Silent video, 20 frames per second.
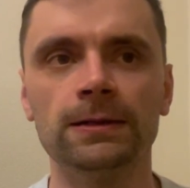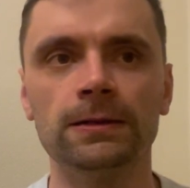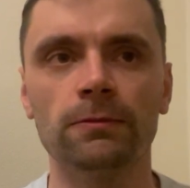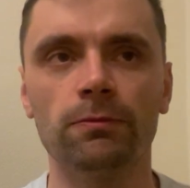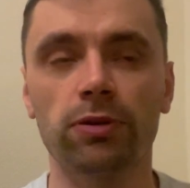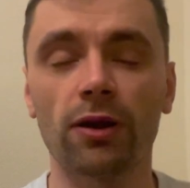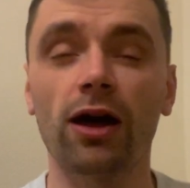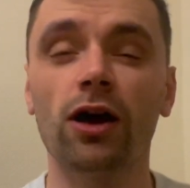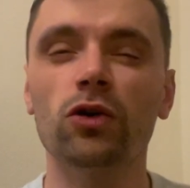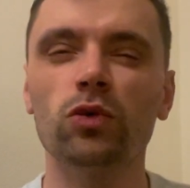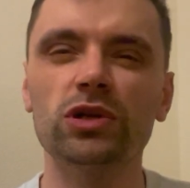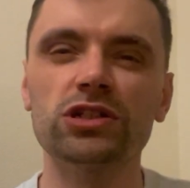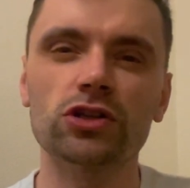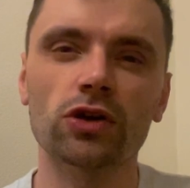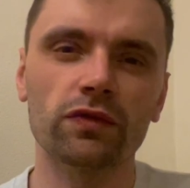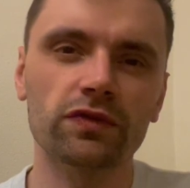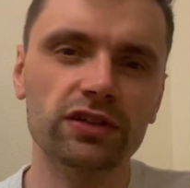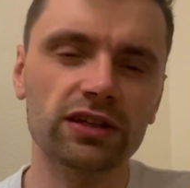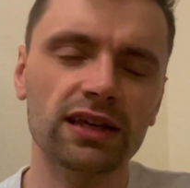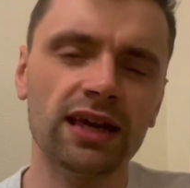blow, which
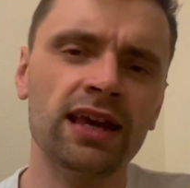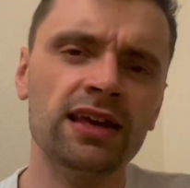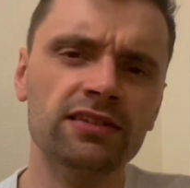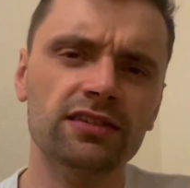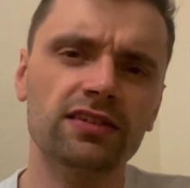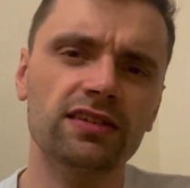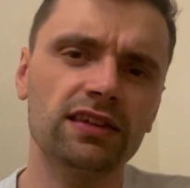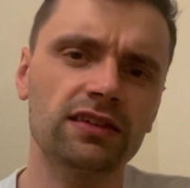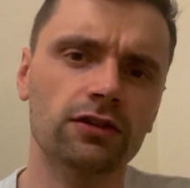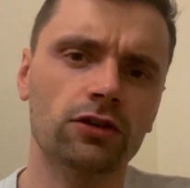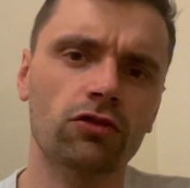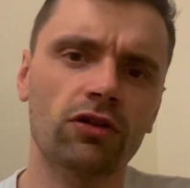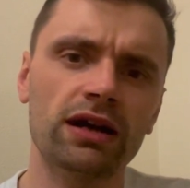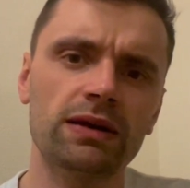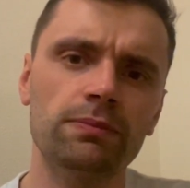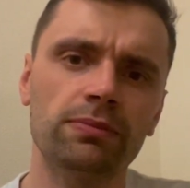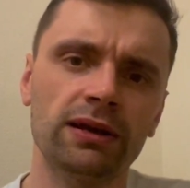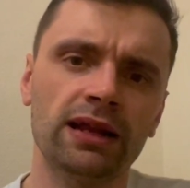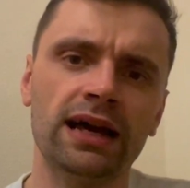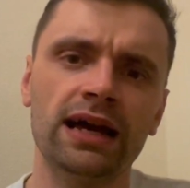obviously it is because he's a
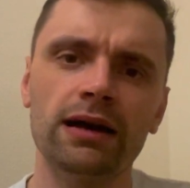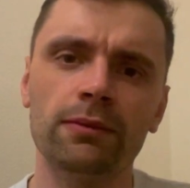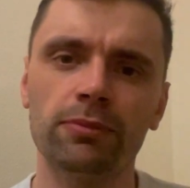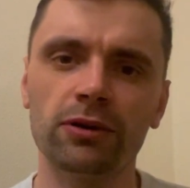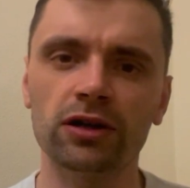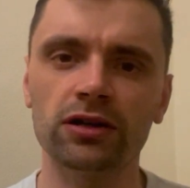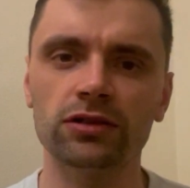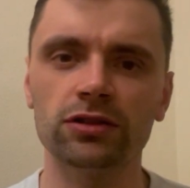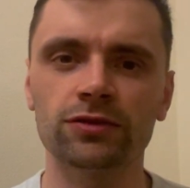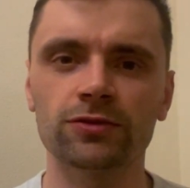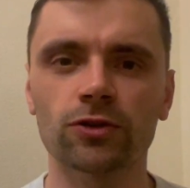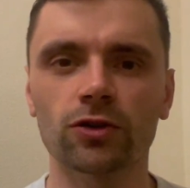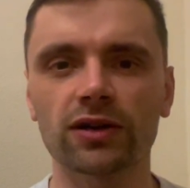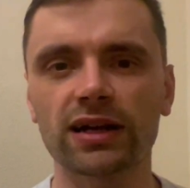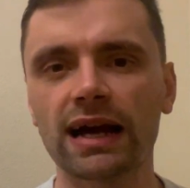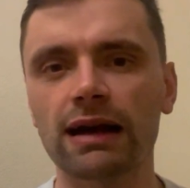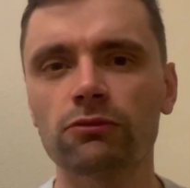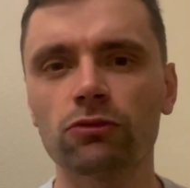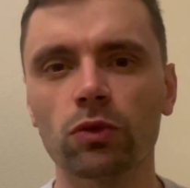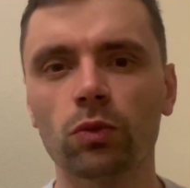great player, but you've got
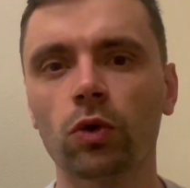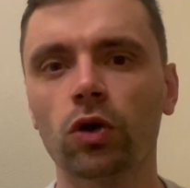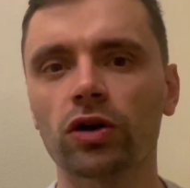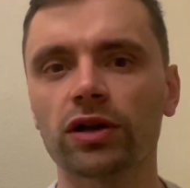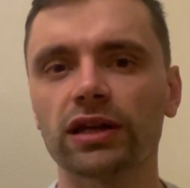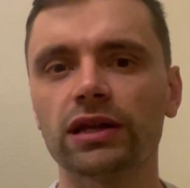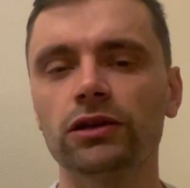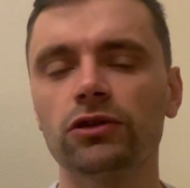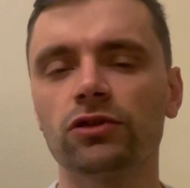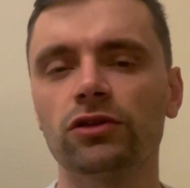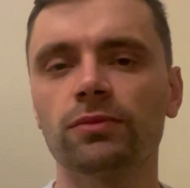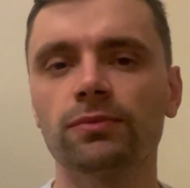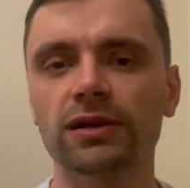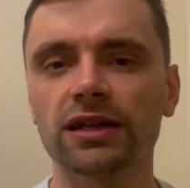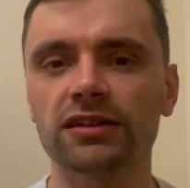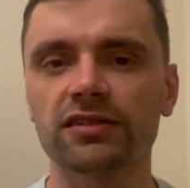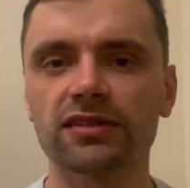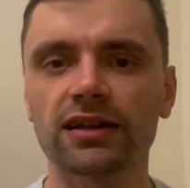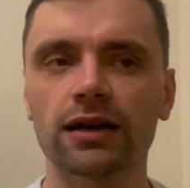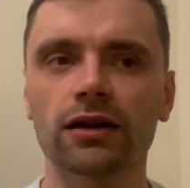Cameron Wackey who can
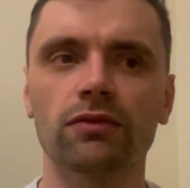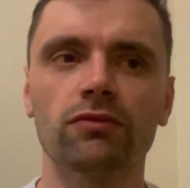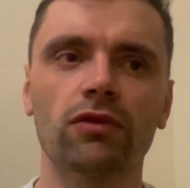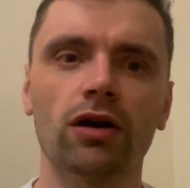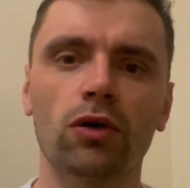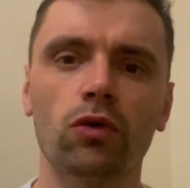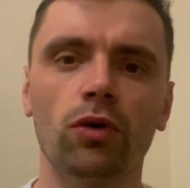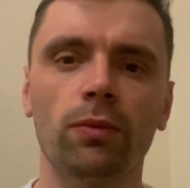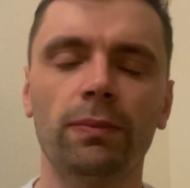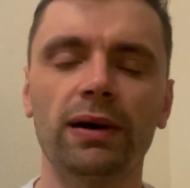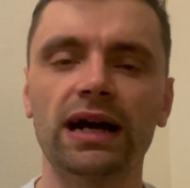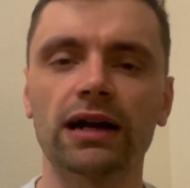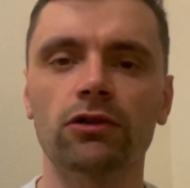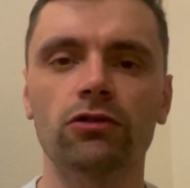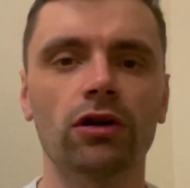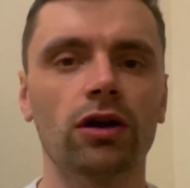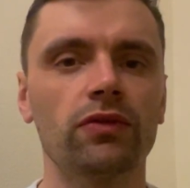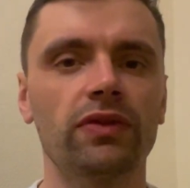play second row or back row.